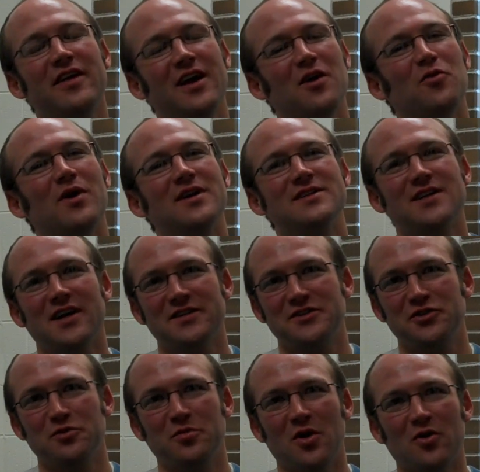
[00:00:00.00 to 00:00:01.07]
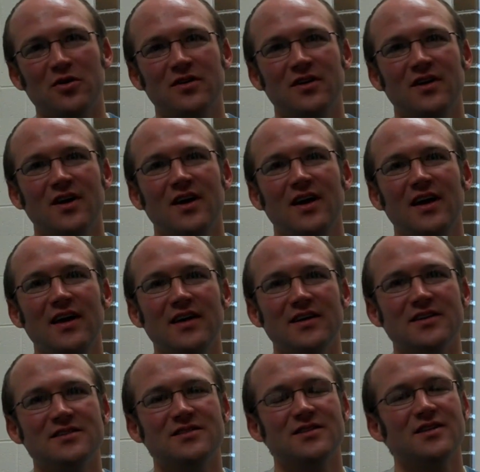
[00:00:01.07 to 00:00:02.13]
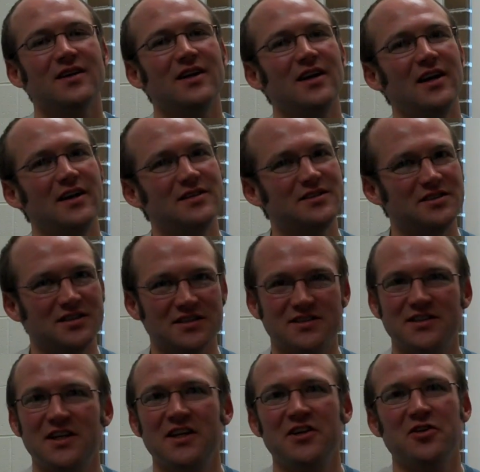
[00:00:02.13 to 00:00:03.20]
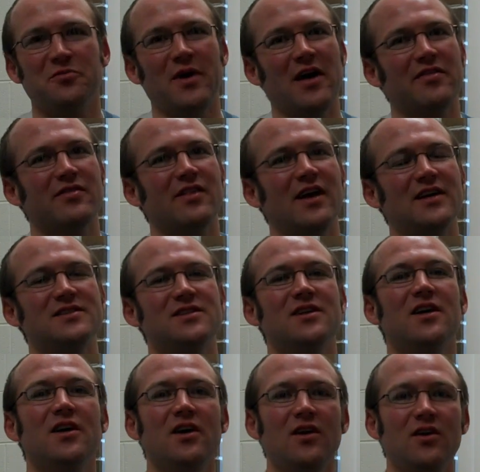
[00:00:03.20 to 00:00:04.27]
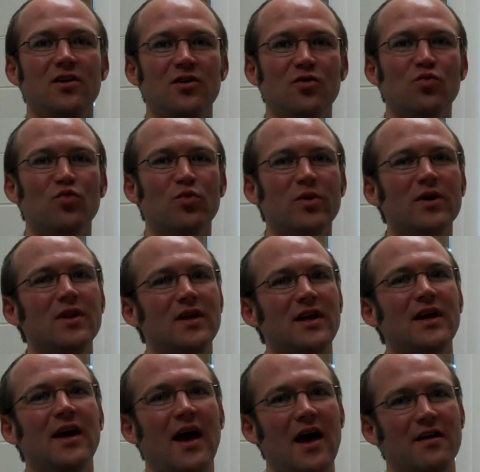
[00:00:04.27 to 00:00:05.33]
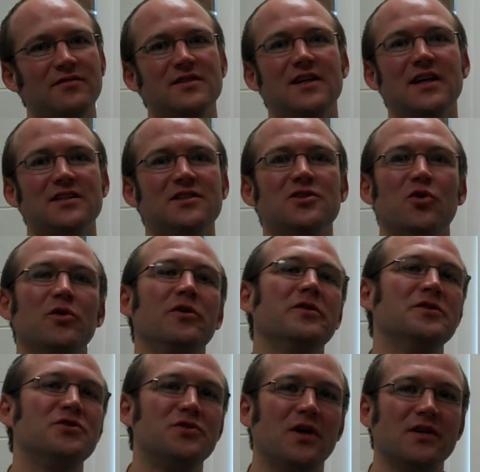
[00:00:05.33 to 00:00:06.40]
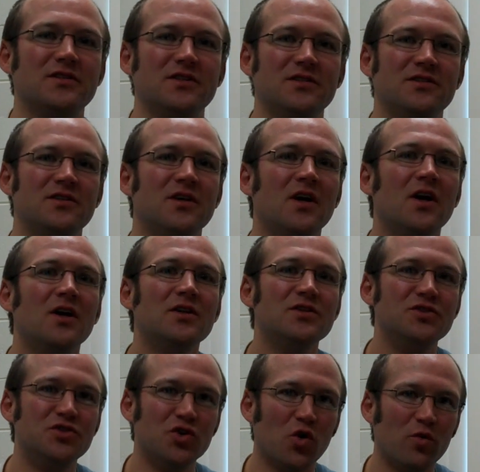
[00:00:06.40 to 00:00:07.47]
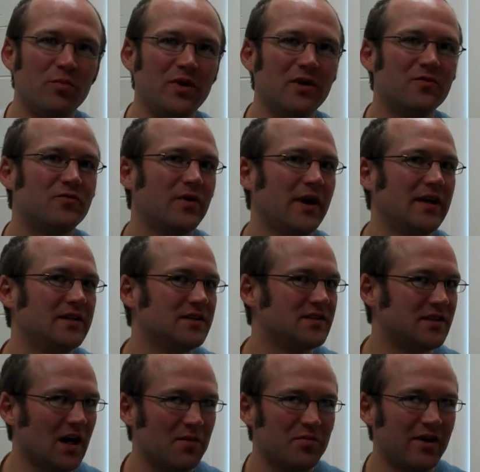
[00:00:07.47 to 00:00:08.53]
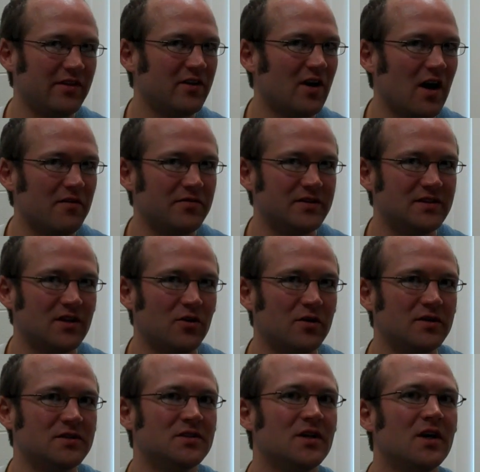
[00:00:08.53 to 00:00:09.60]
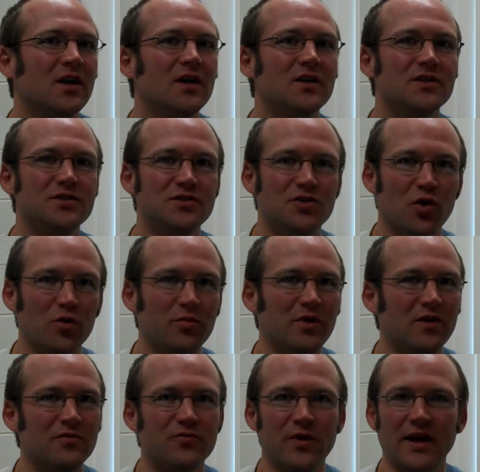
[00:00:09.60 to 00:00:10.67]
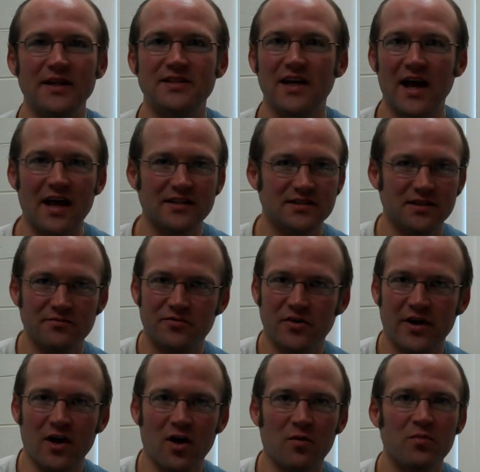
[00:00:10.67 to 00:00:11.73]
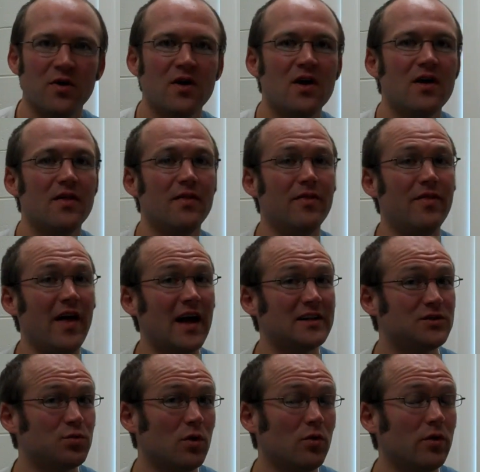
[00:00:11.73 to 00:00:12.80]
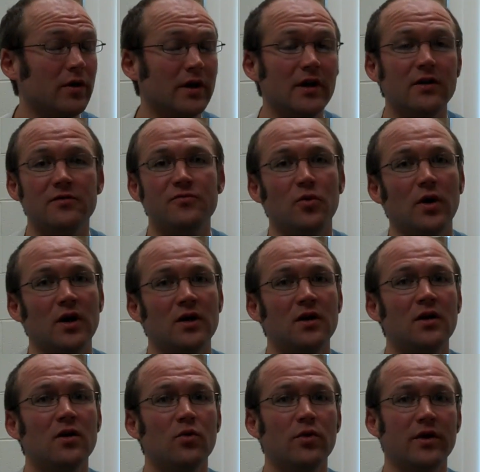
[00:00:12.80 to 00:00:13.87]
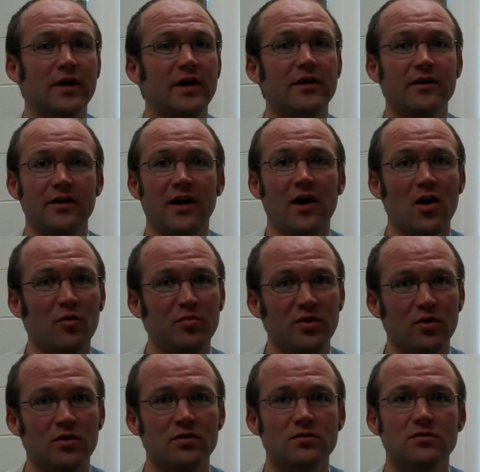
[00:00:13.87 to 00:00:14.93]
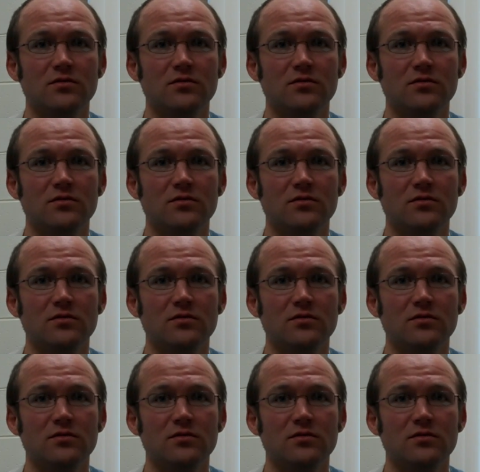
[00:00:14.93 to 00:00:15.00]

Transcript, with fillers: thing I want to talk to you about is to succeed in your math class, you really have to get to know your instructors. Don't be afraid to stop by their office hours. Don't be afraid to ask them for help. That's what we're here for. We're here to help you,